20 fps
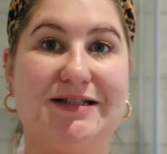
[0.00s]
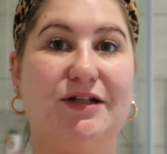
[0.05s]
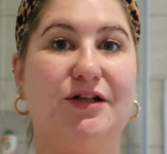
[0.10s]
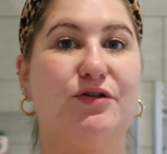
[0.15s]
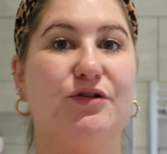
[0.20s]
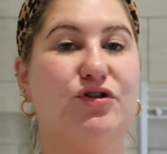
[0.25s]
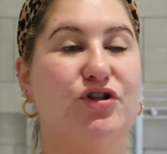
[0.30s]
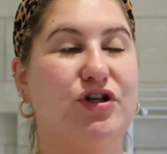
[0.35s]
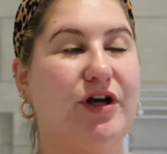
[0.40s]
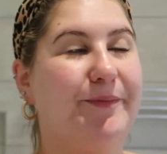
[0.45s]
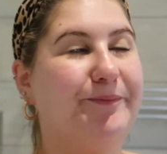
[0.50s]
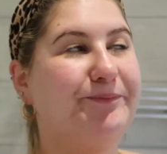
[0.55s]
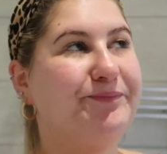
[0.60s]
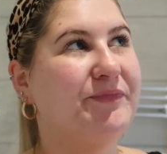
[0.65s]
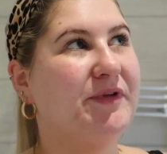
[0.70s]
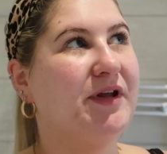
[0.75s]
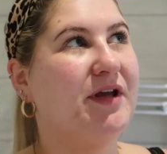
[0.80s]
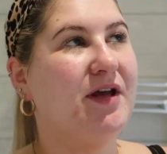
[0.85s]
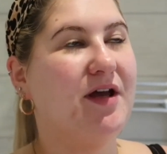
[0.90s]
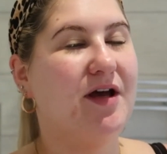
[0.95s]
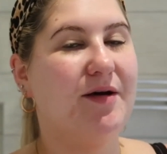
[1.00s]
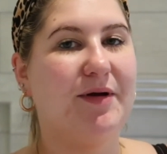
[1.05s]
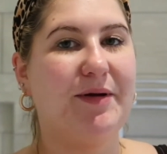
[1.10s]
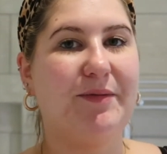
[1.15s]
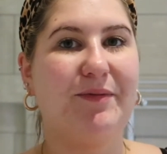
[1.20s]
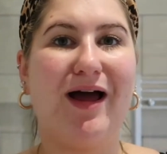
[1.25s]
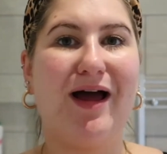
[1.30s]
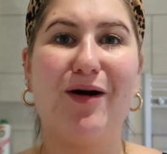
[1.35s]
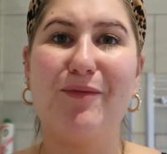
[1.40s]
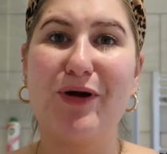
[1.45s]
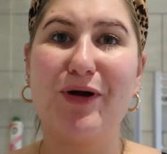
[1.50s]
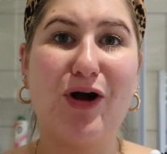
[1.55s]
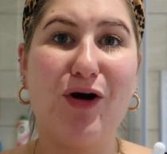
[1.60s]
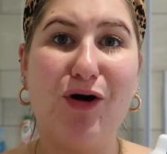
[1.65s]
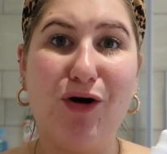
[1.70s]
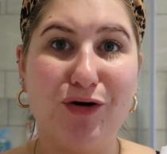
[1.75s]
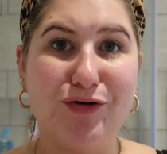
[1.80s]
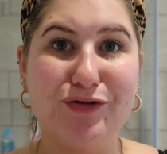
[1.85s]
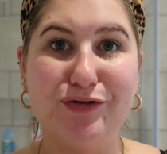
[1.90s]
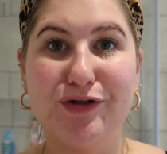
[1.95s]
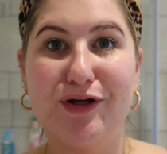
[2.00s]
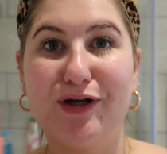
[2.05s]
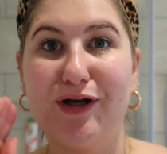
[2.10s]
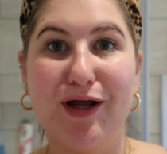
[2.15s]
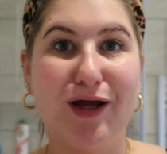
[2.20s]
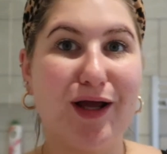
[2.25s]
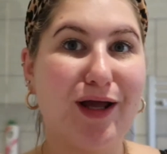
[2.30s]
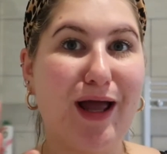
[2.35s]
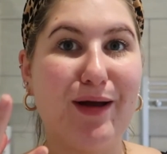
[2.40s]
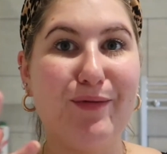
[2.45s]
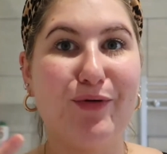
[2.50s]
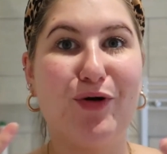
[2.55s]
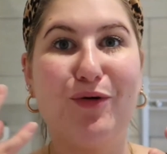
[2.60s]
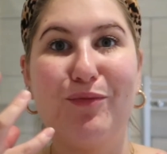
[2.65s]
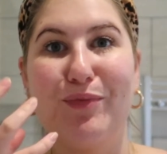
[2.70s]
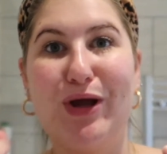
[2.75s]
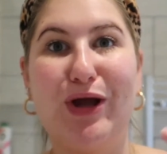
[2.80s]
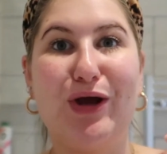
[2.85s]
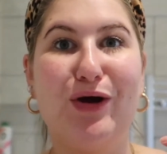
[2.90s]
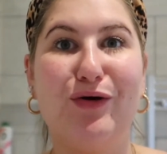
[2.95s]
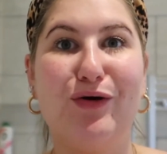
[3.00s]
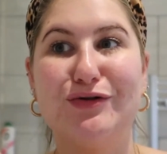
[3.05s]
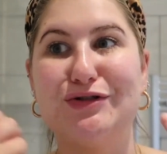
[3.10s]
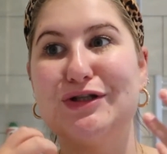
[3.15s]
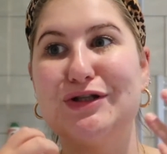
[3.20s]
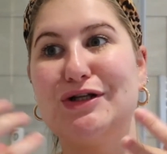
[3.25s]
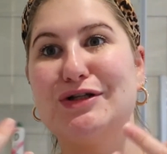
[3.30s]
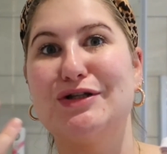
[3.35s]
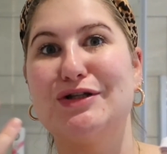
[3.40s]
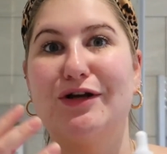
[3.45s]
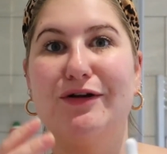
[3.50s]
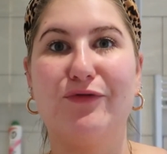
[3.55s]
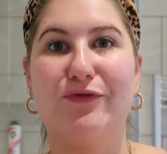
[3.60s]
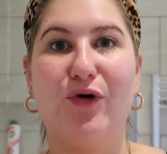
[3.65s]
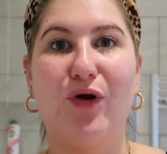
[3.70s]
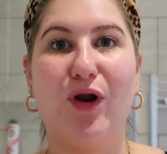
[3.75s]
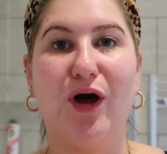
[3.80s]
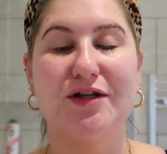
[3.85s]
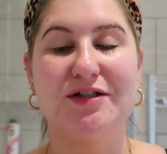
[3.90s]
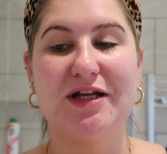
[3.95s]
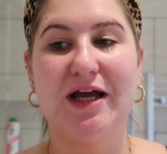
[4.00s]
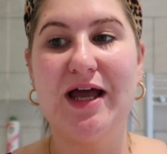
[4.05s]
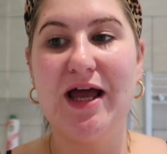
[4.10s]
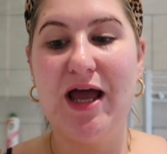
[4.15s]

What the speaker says: solution. People are like, oh my god, gonna chemical peel, skin's gonna fall off.